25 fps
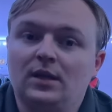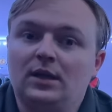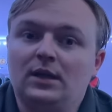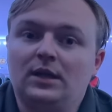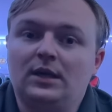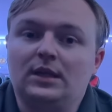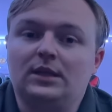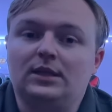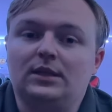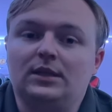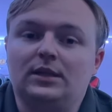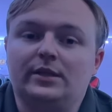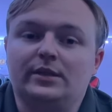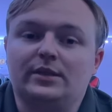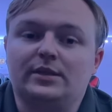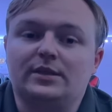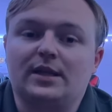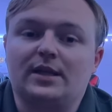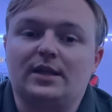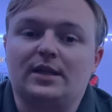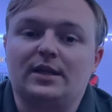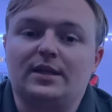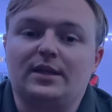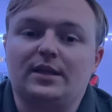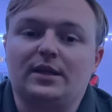He didn't say
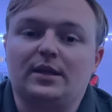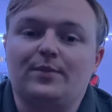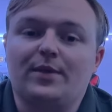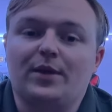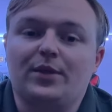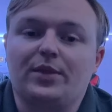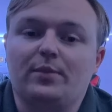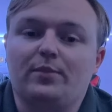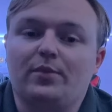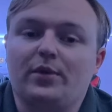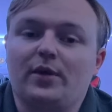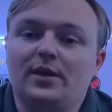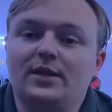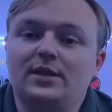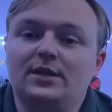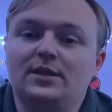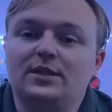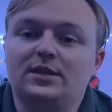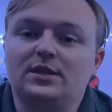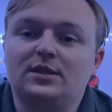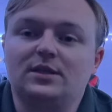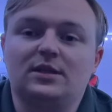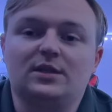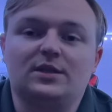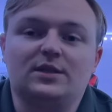anything about the price,
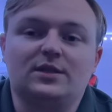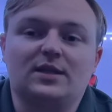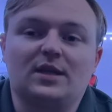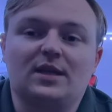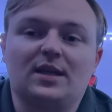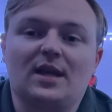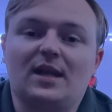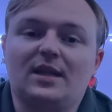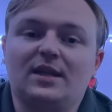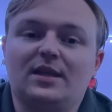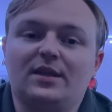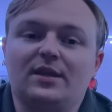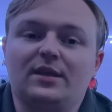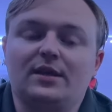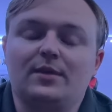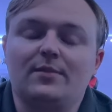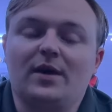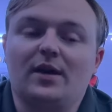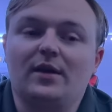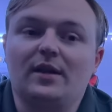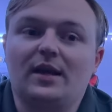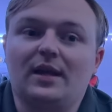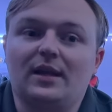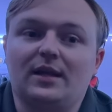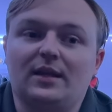didn't say anything
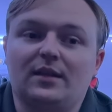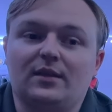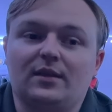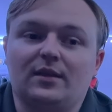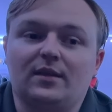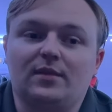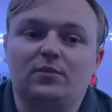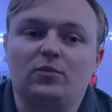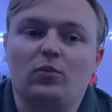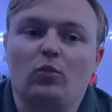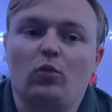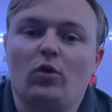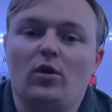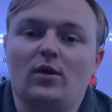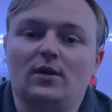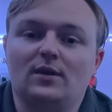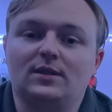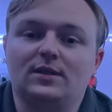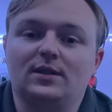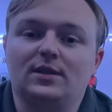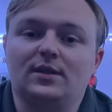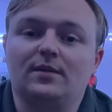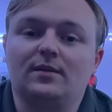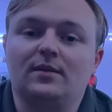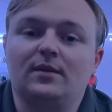about anything. Walked
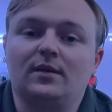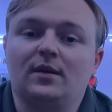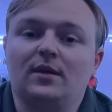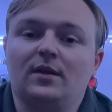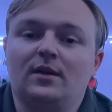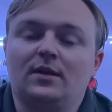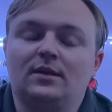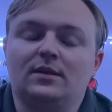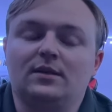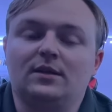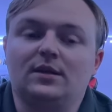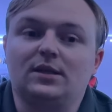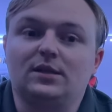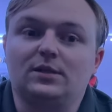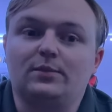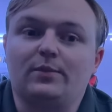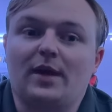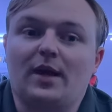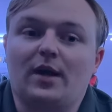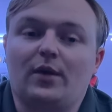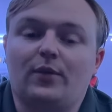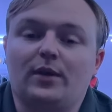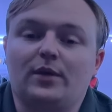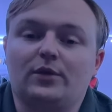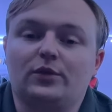in, did his
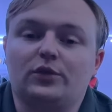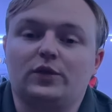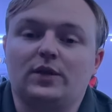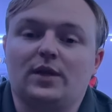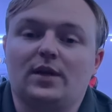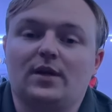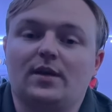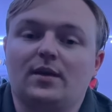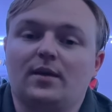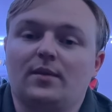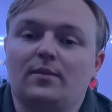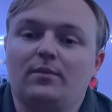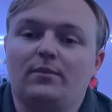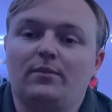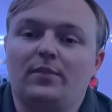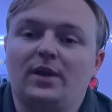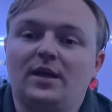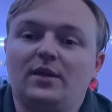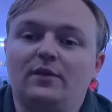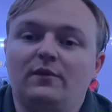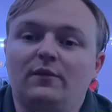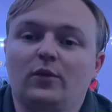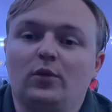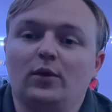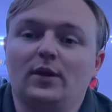background check,
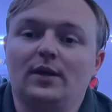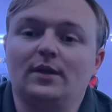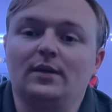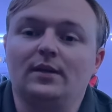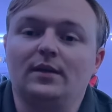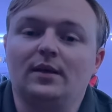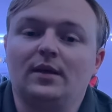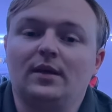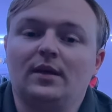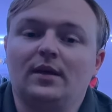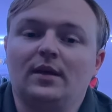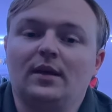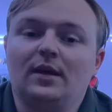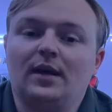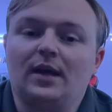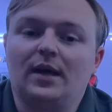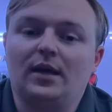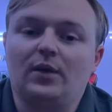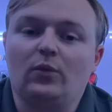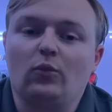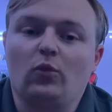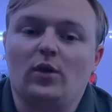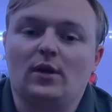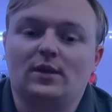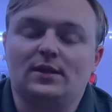paid for it,
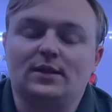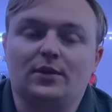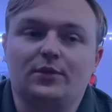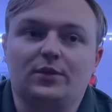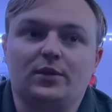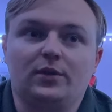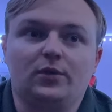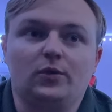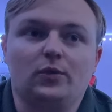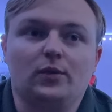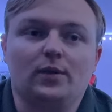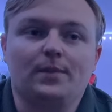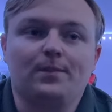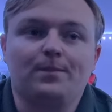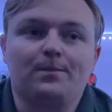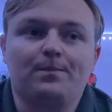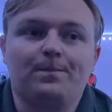and walked out the door.